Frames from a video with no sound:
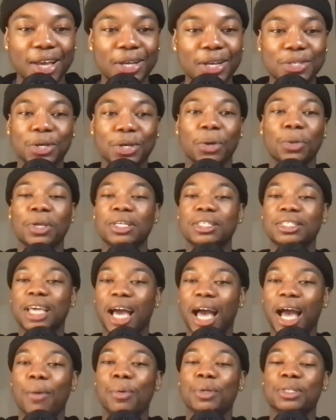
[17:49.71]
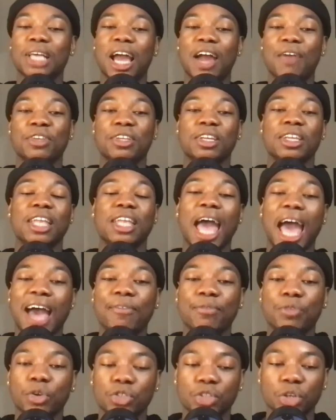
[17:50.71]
So this guy was averaging it after.